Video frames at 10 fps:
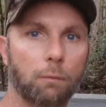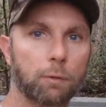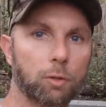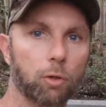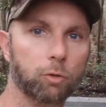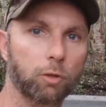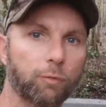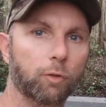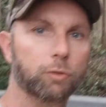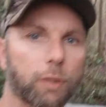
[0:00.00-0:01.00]
Let me talk to you
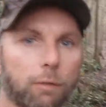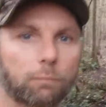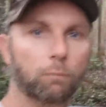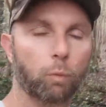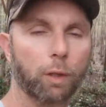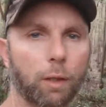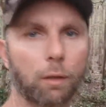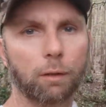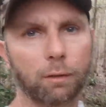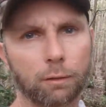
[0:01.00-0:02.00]
for a second. We got
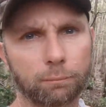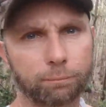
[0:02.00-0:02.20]
a